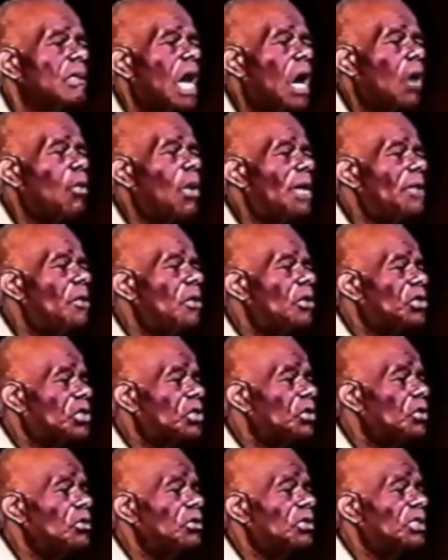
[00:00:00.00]
I wear no
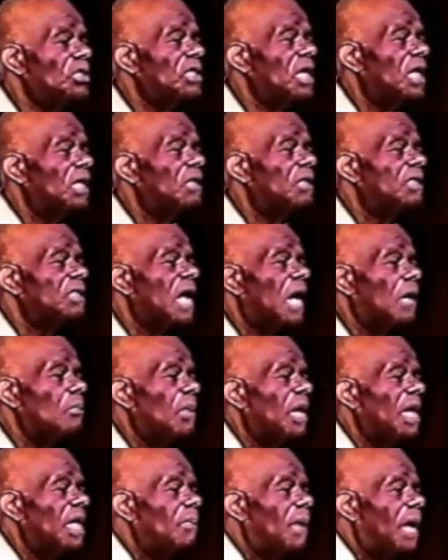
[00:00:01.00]
shoes that's not
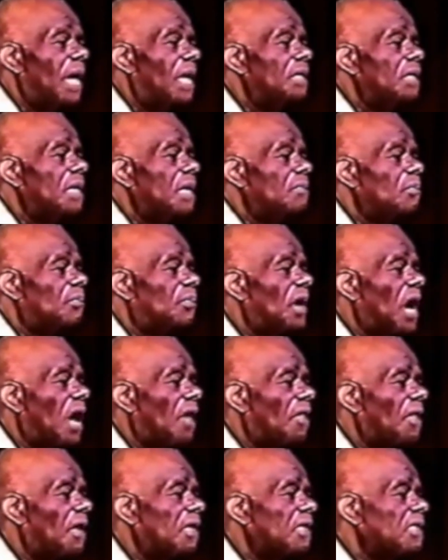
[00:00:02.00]
made by a
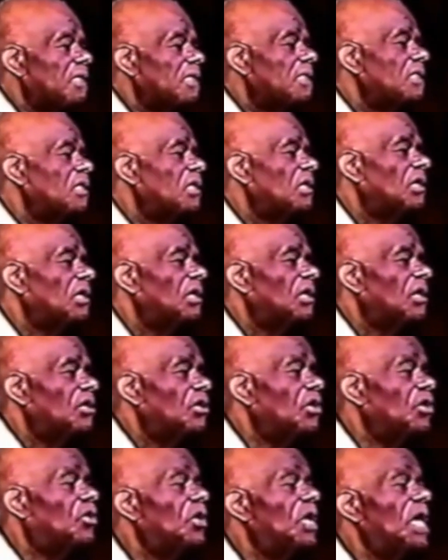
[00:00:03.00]
brother.
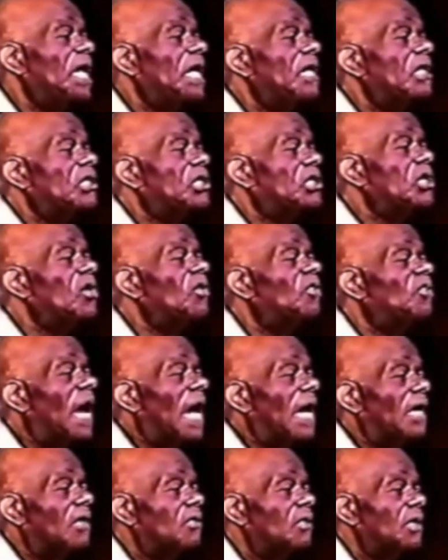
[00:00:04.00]
You're creating a shoe
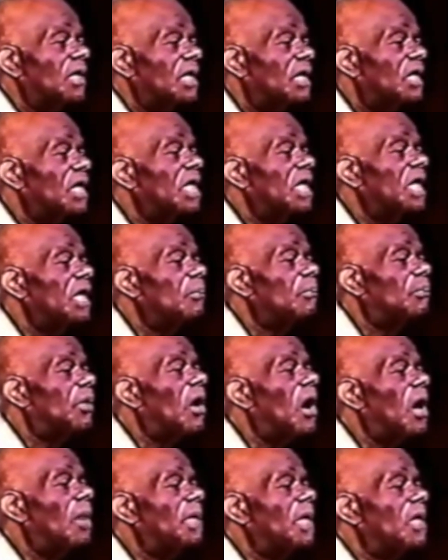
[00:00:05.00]
factory,
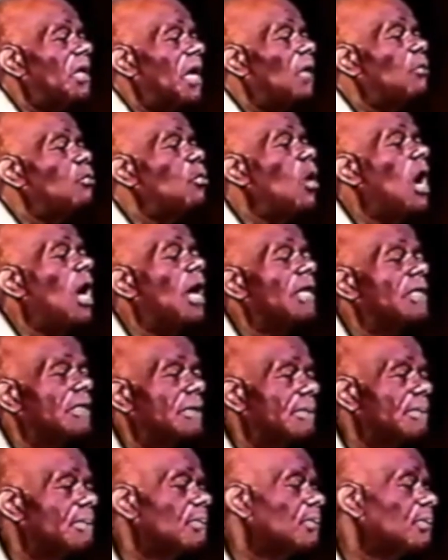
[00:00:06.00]
employment at
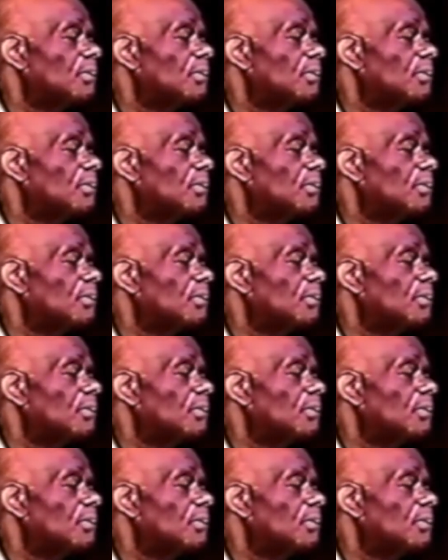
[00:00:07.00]
once.